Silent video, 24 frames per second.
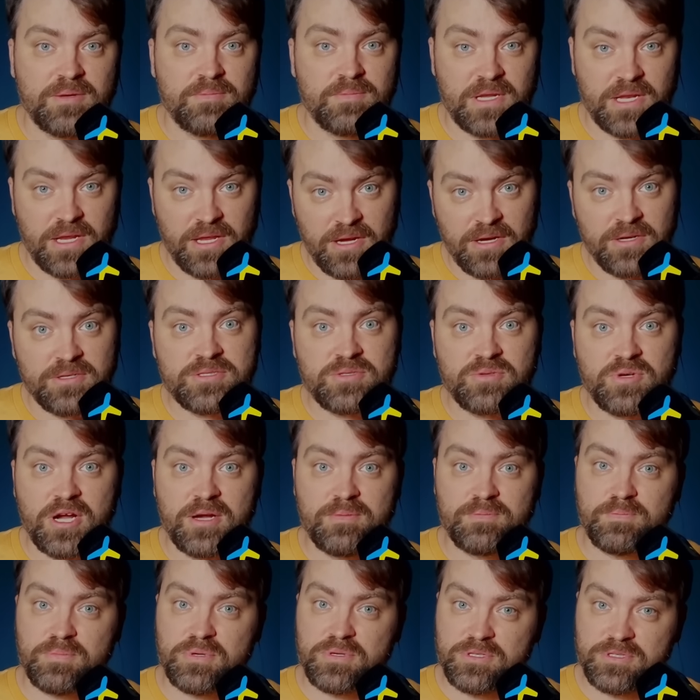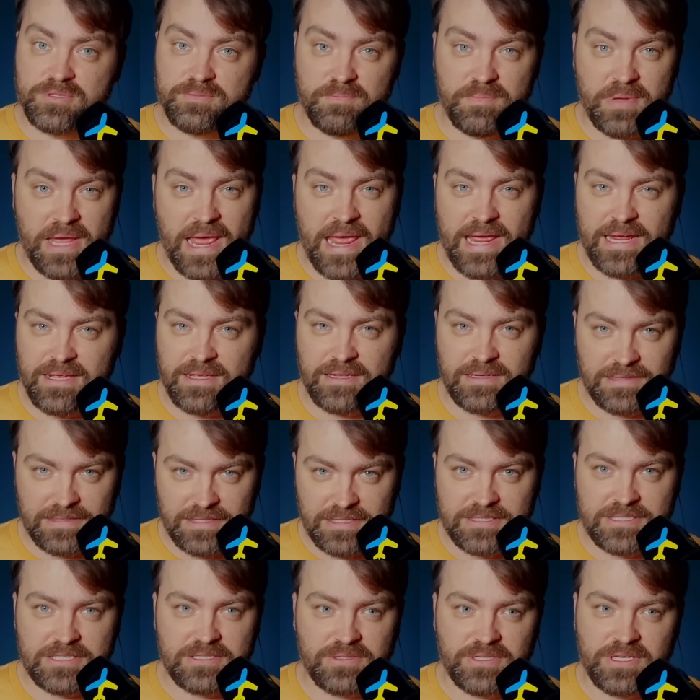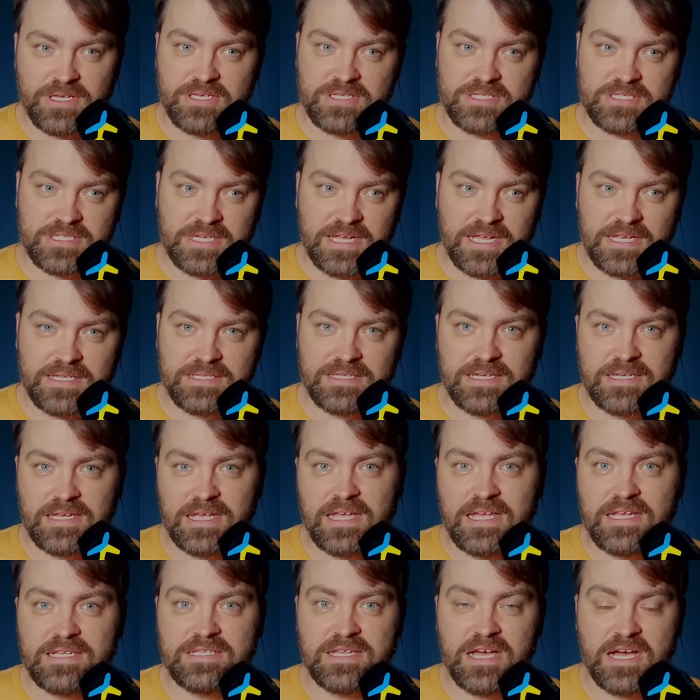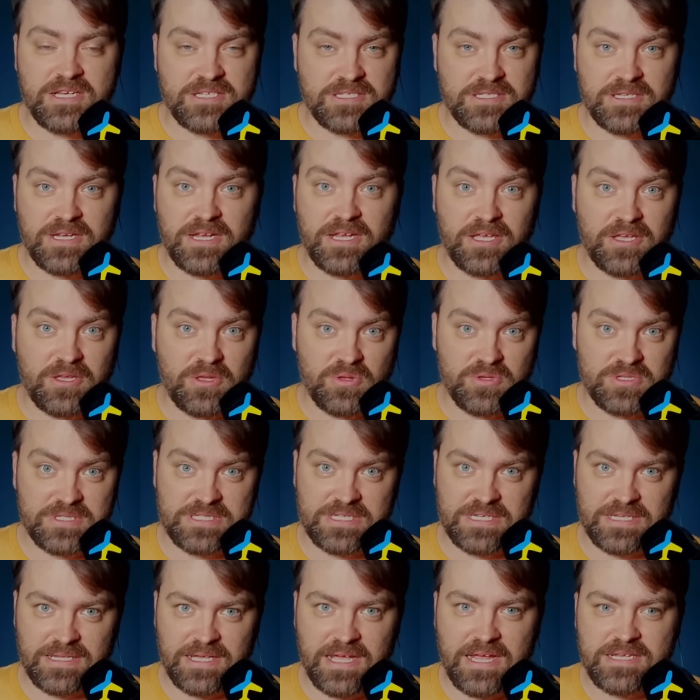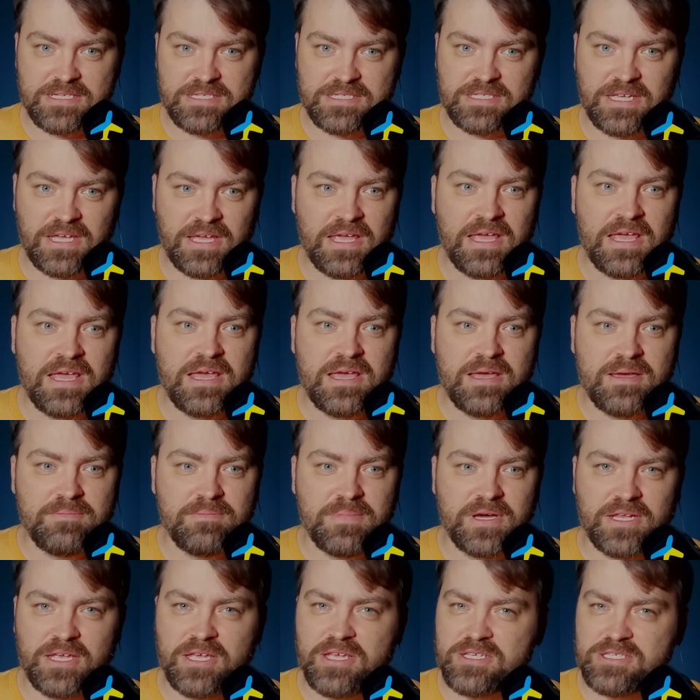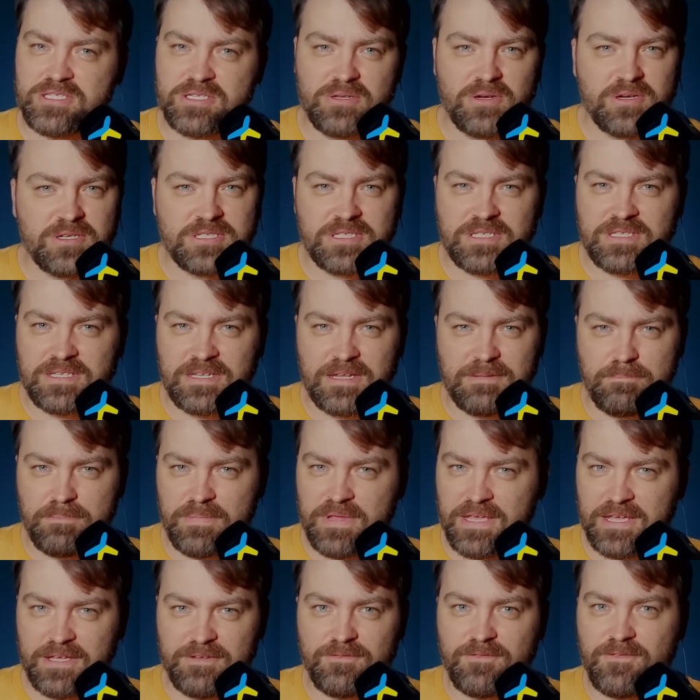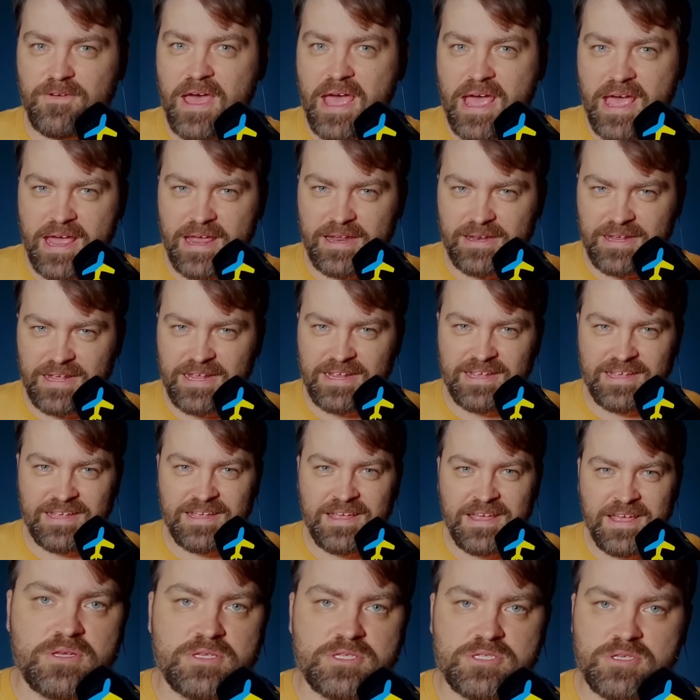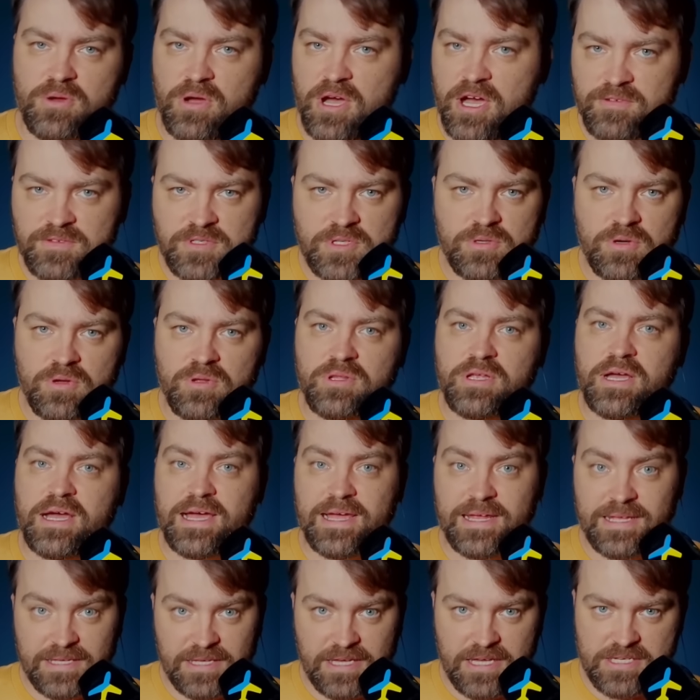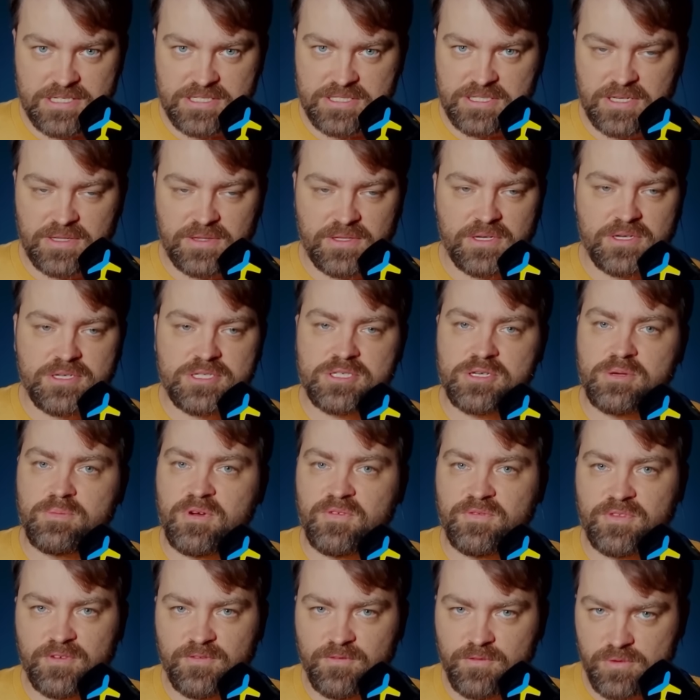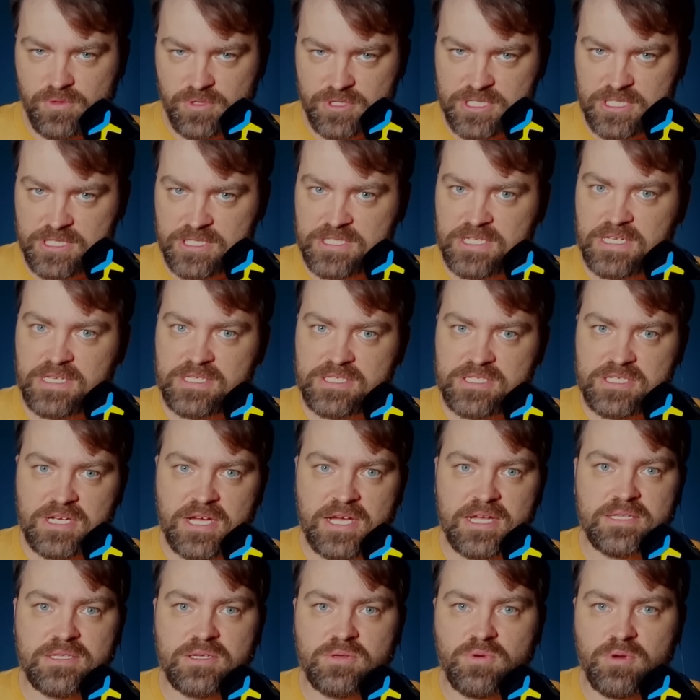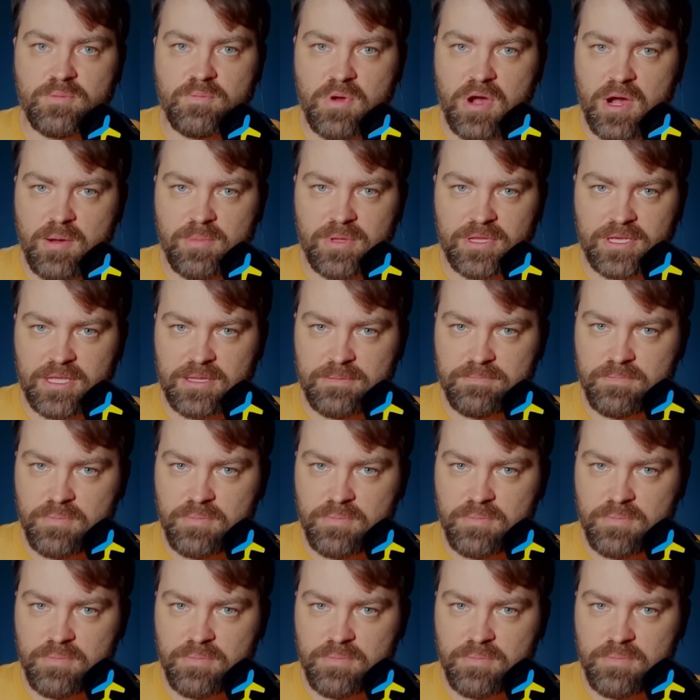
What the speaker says: But here Trump pulled back a little. He said that he doesn't accuse Zelensky, but he's not the big fan. So after all, I guess that there are some of the forces inside the Republican